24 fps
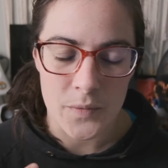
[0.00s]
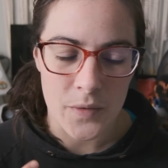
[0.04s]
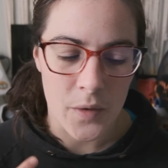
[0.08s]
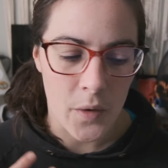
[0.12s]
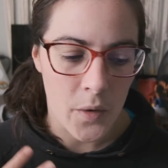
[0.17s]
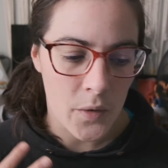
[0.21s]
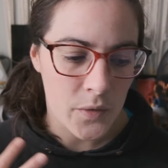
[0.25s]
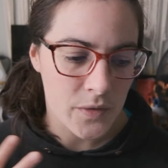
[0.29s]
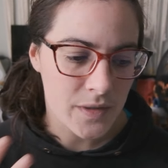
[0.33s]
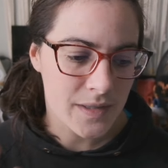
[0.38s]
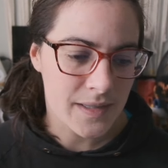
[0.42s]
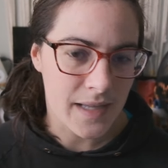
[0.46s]
The
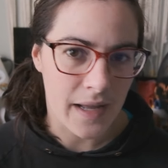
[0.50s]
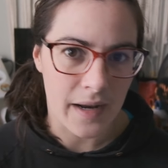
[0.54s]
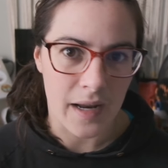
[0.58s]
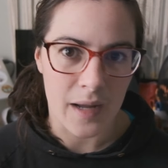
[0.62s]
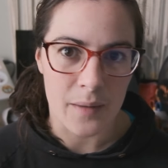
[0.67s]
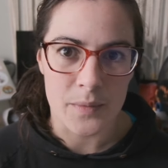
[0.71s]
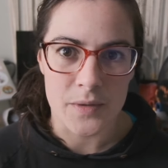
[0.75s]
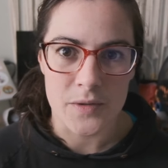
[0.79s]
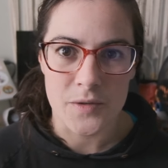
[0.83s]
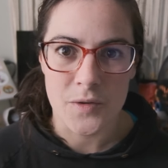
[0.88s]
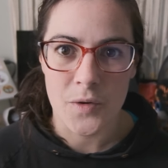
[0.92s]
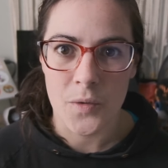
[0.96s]
whole
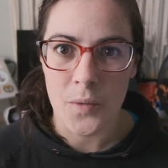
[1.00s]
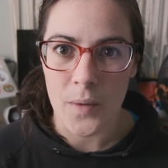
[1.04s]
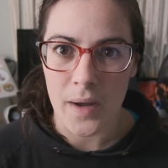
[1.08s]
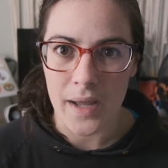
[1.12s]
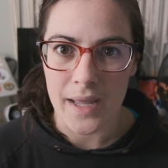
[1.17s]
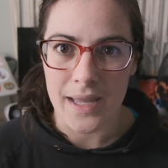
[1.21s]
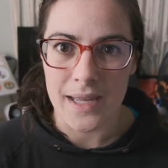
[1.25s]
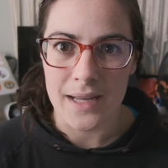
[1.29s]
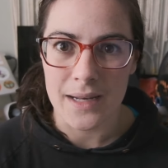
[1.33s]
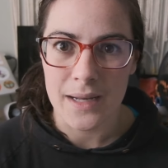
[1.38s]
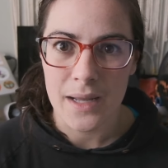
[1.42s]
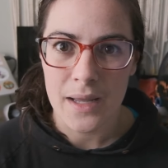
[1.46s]
setup is
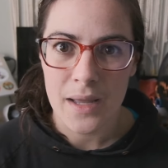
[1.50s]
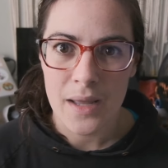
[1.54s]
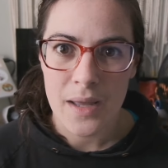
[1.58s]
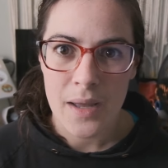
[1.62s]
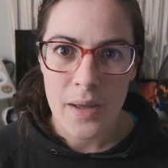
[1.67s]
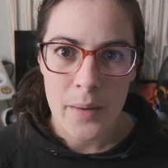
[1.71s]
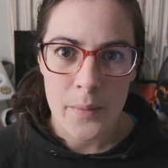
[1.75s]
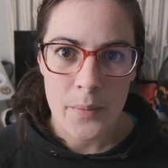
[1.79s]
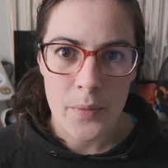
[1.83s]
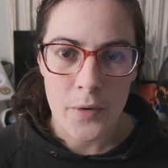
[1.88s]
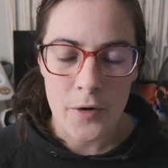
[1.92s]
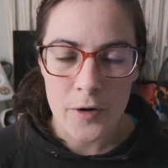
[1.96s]
quite
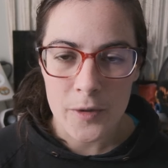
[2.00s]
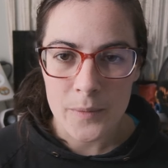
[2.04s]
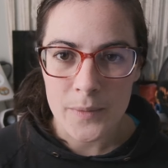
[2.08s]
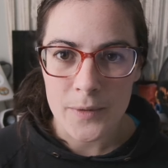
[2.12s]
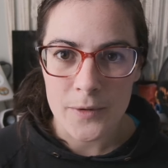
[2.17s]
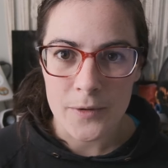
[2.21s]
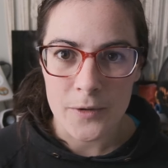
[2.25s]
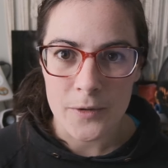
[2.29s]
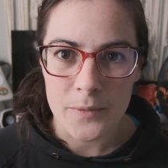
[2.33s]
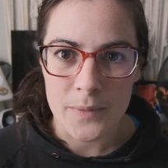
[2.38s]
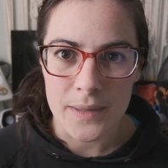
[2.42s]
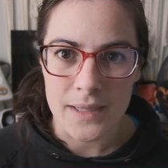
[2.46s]

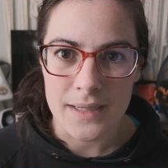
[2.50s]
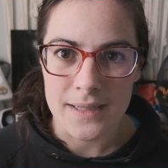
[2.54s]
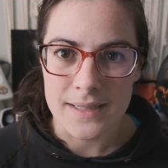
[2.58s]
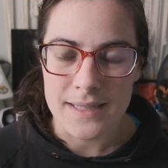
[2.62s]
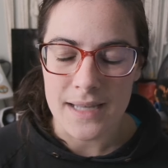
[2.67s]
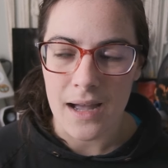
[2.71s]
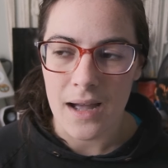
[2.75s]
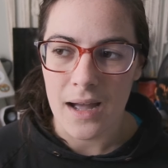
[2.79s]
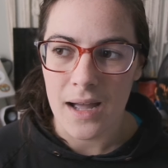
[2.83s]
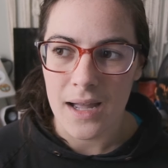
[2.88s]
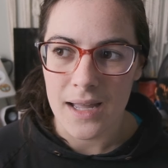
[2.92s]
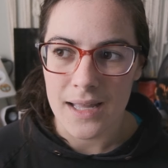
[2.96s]
portable because
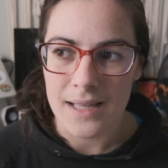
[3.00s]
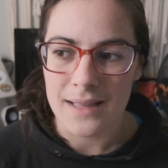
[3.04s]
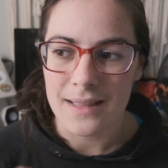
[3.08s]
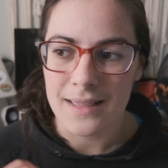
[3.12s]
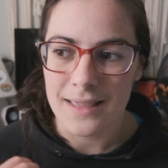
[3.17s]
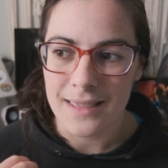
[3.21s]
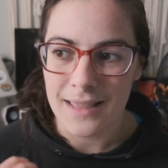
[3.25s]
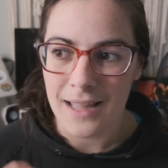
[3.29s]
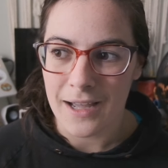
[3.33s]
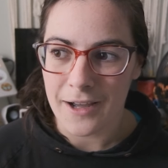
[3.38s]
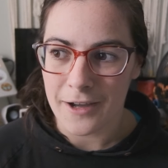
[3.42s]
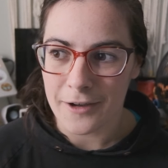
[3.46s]
I
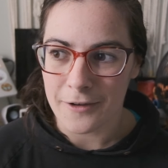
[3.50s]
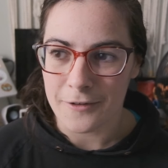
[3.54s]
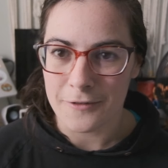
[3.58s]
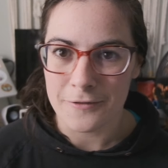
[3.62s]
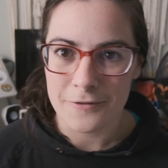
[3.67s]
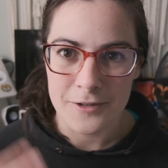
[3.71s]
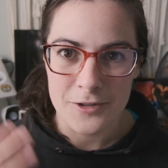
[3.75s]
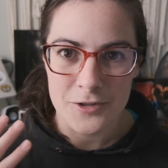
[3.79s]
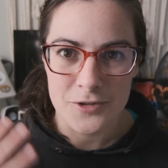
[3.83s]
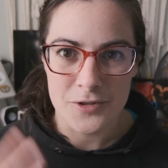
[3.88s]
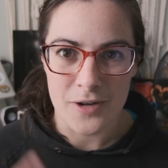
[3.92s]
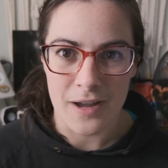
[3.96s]
love
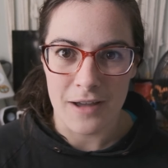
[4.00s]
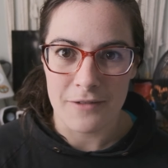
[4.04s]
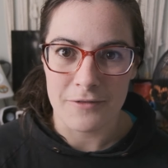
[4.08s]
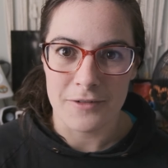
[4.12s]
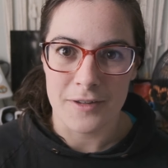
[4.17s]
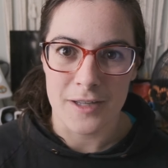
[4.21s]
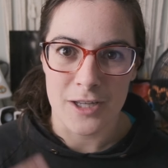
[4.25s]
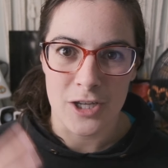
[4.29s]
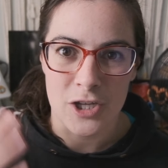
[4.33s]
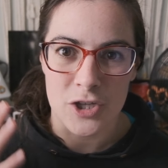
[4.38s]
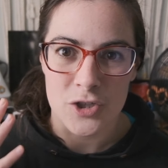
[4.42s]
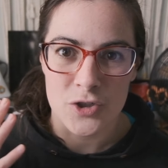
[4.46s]

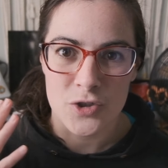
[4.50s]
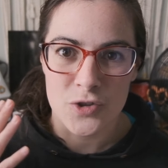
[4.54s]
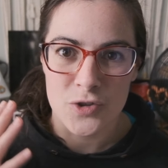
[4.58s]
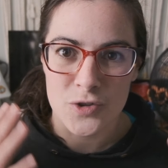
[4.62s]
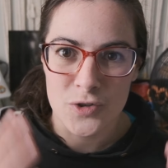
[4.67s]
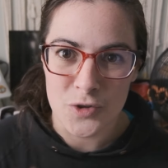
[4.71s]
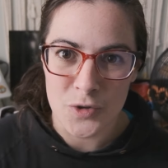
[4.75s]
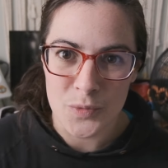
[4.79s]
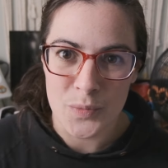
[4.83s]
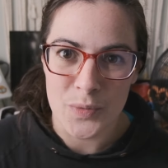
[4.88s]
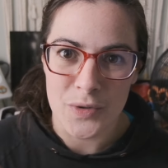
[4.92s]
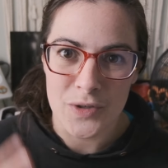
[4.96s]
traveling
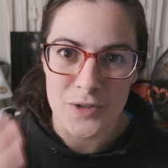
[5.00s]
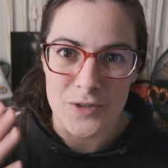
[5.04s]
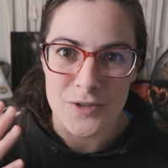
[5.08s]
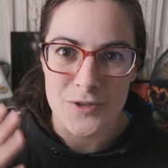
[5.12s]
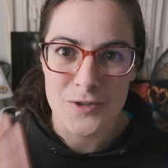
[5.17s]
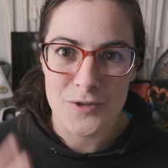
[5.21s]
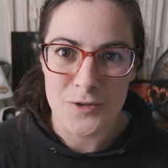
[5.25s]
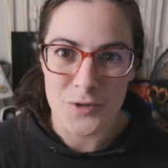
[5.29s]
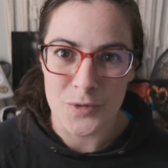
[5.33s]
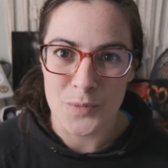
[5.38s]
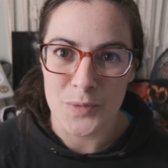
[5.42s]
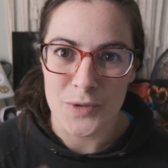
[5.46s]
super,
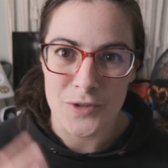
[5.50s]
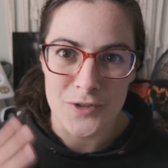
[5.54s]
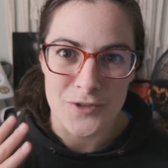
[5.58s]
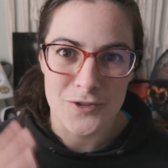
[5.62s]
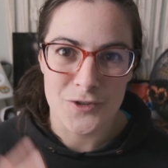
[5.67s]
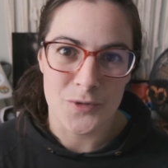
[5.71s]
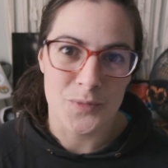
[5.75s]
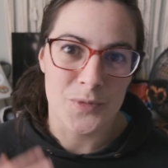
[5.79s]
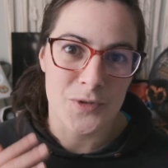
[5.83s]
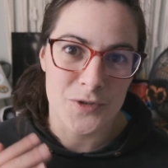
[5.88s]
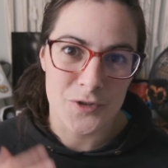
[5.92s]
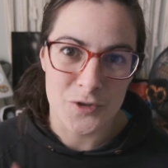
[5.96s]
super,
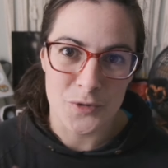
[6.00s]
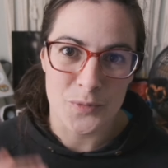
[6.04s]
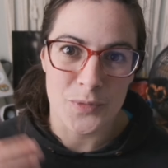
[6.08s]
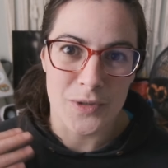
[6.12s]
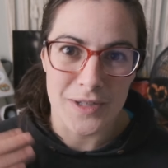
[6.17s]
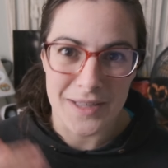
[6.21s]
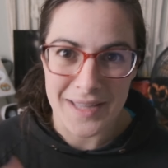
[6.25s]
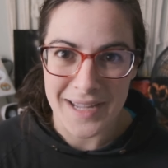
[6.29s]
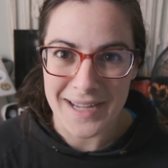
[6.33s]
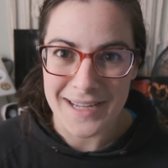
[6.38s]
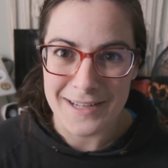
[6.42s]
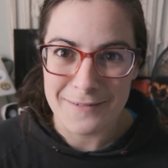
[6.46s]
super, super
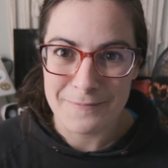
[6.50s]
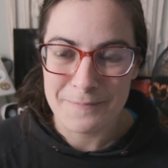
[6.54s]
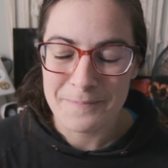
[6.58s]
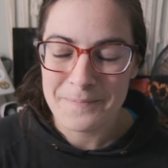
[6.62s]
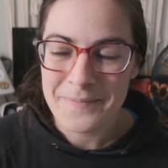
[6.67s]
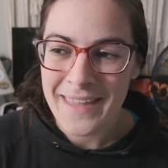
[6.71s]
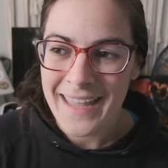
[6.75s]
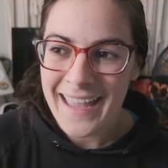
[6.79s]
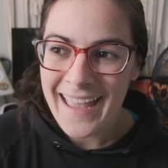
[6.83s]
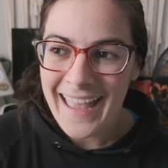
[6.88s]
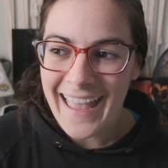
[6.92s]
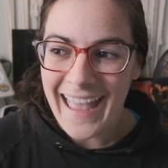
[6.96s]
light.
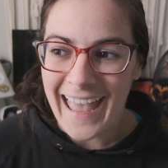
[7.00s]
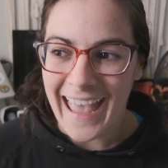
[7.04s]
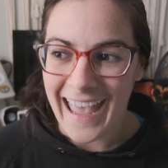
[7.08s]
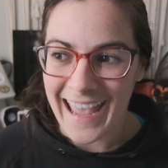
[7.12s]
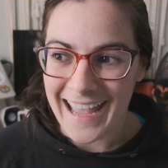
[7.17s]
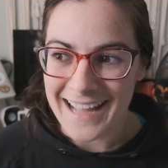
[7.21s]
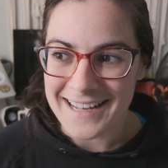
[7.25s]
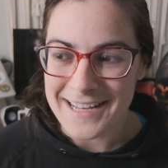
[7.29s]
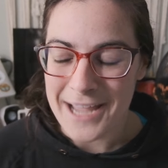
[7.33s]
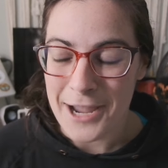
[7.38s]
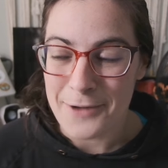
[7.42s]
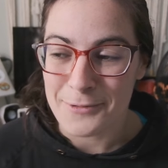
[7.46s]

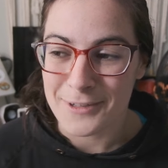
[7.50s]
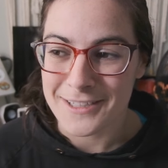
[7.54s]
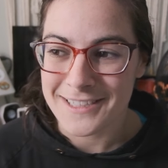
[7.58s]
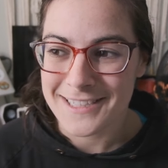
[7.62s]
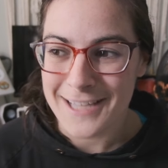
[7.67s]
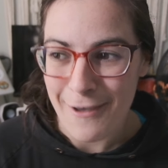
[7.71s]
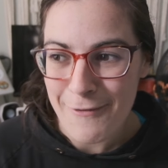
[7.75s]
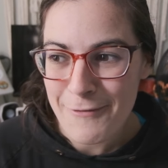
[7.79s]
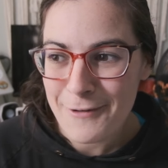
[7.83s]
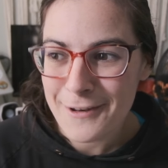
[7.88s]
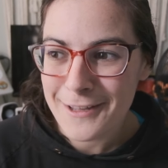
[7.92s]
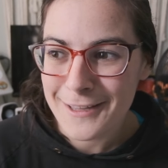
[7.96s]
And I will
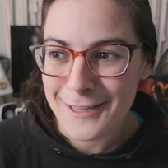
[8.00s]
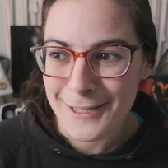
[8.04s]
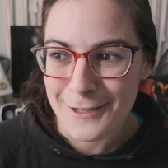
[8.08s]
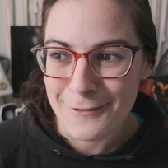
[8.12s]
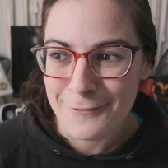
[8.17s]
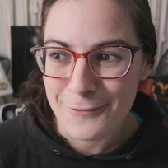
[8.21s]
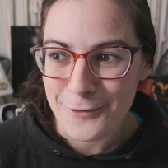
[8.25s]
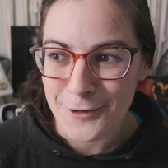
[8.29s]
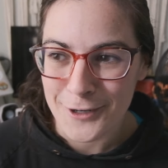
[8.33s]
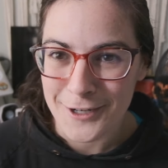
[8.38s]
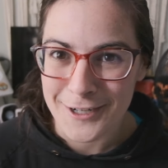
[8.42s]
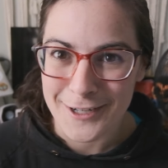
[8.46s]
definitely
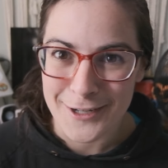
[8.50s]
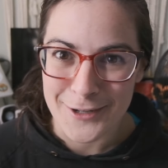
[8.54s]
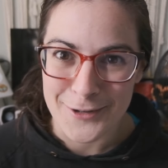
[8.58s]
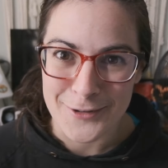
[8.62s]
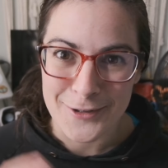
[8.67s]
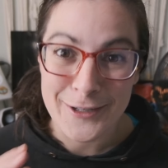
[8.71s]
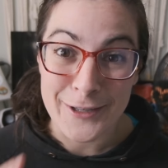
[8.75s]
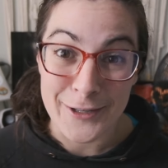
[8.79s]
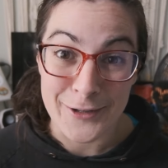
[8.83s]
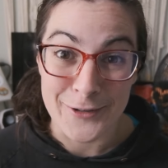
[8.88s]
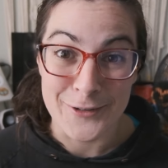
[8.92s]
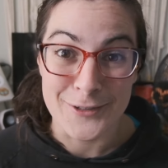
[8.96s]
forego
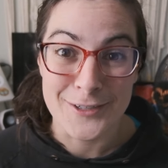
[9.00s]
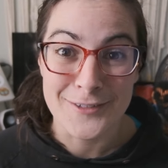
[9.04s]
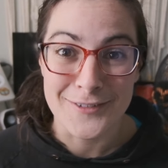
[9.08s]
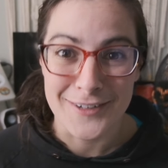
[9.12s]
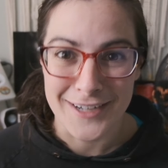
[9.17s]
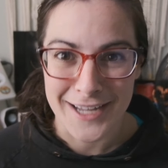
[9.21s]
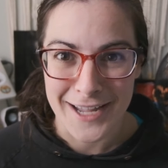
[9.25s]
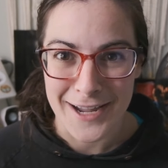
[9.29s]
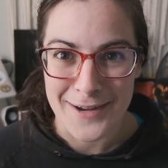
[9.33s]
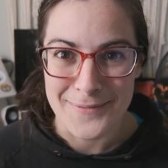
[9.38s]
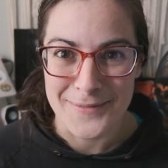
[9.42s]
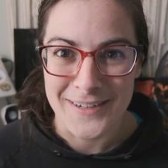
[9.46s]
clothes for
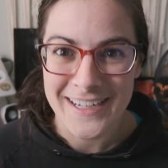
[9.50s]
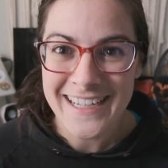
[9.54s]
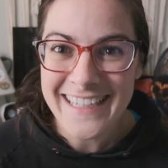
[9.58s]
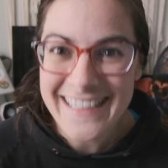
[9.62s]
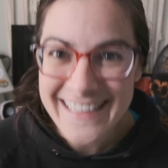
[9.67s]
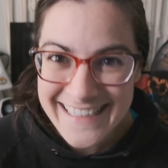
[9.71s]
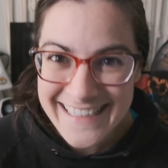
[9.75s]
cameras.